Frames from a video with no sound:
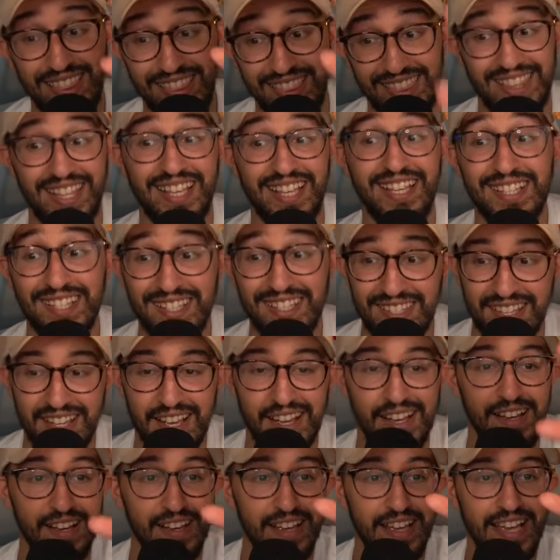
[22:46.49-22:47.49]
This
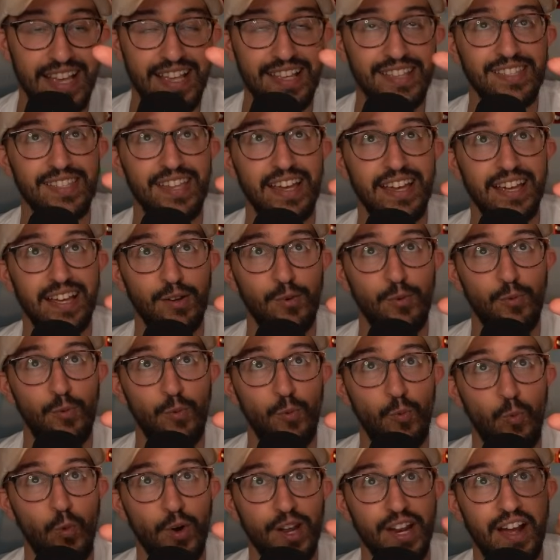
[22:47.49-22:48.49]
is like
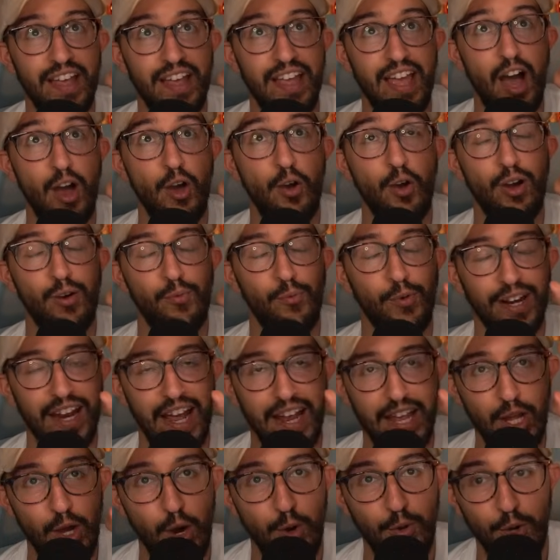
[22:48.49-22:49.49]
what
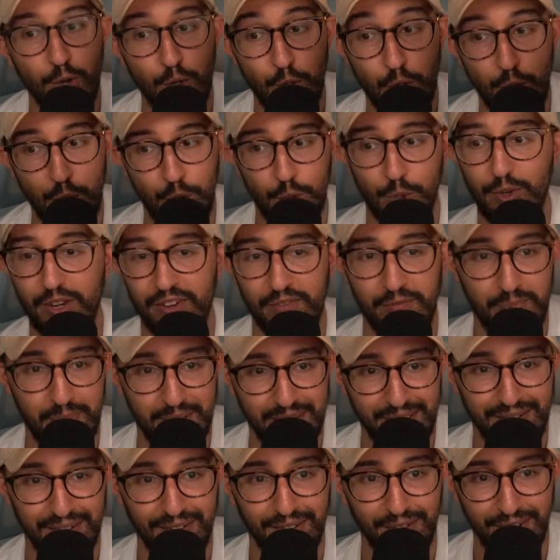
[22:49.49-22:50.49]
Iono should have
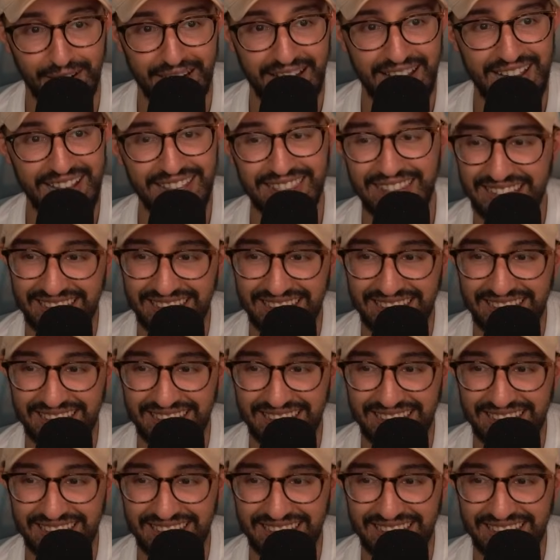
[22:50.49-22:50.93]
been, right?